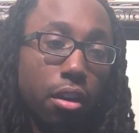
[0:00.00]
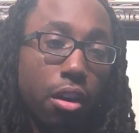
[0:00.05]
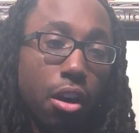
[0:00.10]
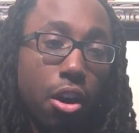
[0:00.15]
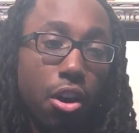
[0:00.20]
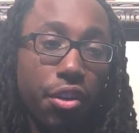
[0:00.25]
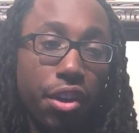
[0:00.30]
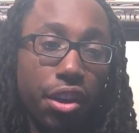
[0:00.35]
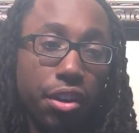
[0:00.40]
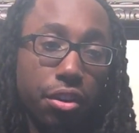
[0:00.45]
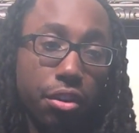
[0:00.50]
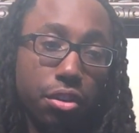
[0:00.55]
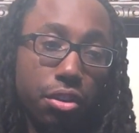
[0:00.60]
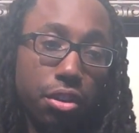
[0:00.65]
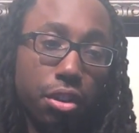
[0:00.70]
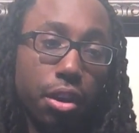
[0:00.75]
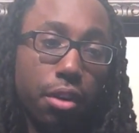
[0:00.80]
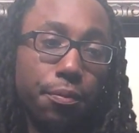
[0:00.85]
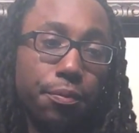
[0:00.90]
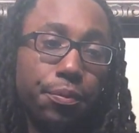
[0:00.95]
all that good
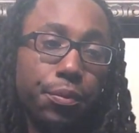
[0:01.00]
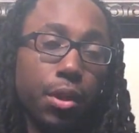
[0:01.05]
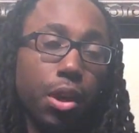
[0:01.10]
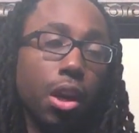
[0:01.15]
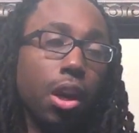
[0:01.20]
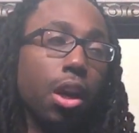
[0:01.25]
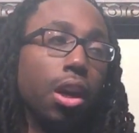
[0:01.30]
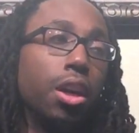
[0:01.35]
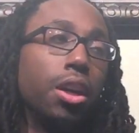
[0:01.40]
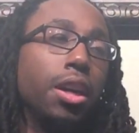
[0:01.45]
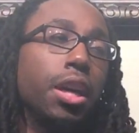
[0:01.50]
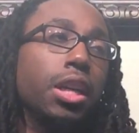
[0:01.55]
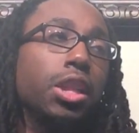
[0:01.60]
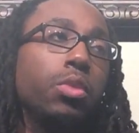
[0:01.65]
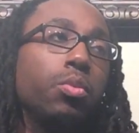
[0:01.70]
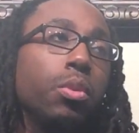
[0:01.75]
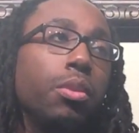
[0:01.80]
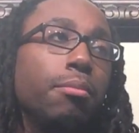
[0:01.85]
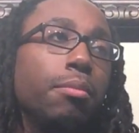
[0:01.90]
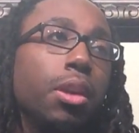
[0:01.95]
stuff.
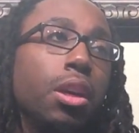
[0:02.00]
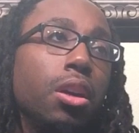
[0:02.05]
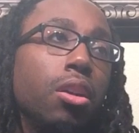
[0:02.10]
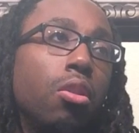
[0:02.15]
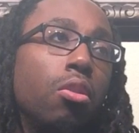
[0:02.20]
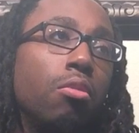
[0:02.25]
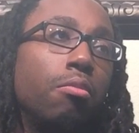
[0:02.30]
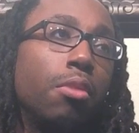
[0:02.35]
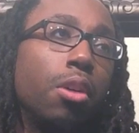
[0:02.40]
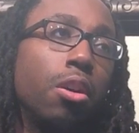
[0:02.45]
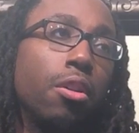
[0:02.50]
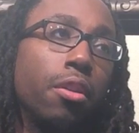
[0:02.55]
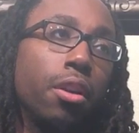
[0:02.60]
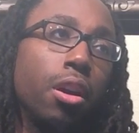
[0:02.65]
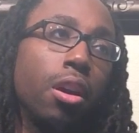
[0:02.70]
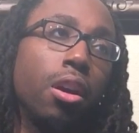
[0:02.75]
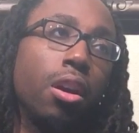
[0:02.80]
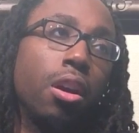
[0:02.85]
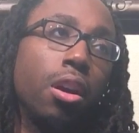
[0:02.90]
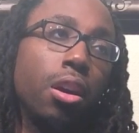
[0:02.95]
Next, we meet
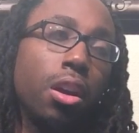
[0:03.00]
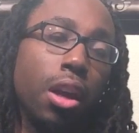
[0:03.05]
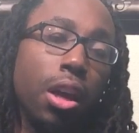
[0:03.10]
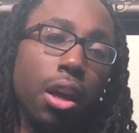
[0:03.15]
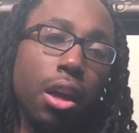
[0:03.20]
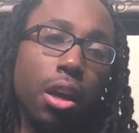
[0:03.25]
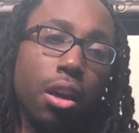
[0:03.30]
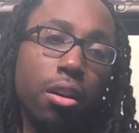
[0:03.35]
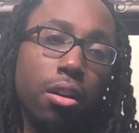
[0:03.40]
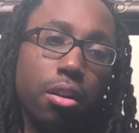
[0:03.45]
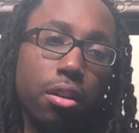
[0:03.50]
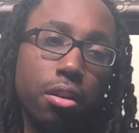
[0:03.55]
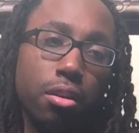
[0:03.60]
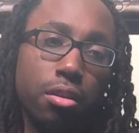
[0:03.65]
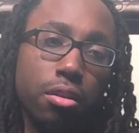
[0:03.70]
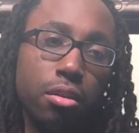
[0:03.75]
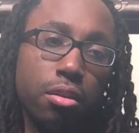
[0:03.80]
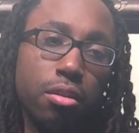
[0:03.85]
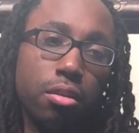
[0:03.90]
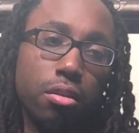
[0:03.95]
Omarion and
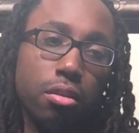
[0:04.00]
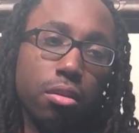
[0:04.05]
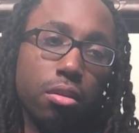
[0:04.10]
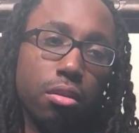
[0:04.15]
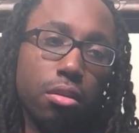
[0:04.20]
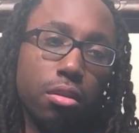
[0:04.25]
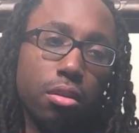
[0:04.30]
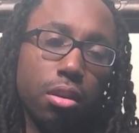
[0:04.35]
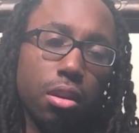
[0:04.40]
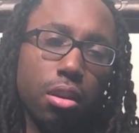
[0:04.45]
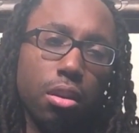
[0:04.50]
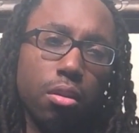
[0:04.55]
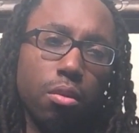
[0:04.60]
his